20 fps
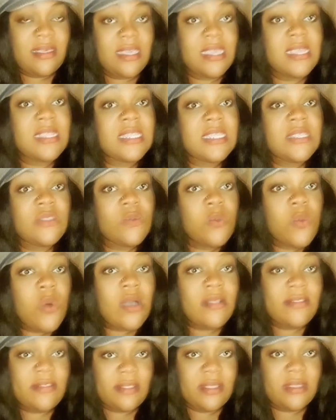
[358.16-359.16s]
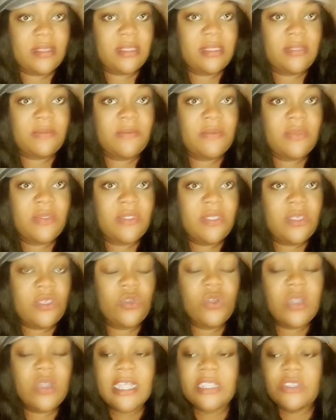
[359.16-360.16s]
It is worth it.
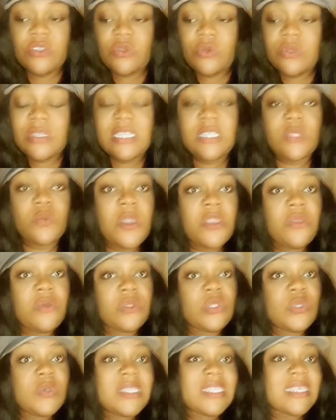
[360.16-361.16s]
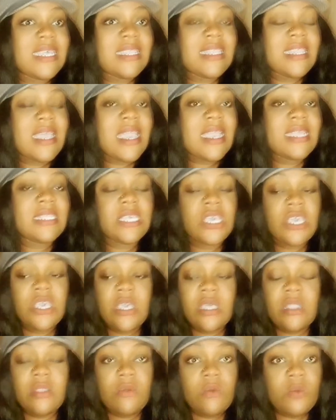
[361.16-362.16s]
You can do this when you do it at night.
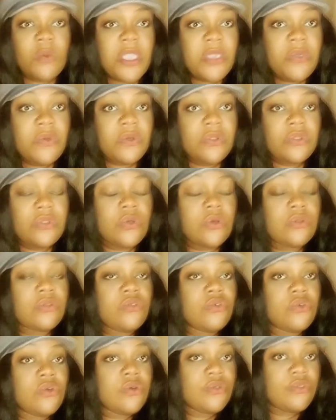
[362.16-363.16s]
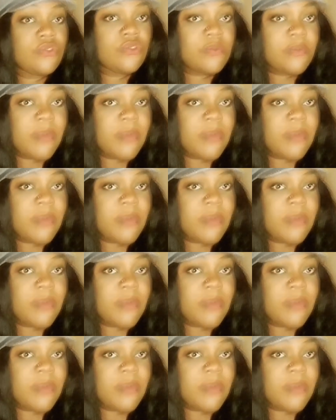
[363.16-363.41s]
When you're done, you go to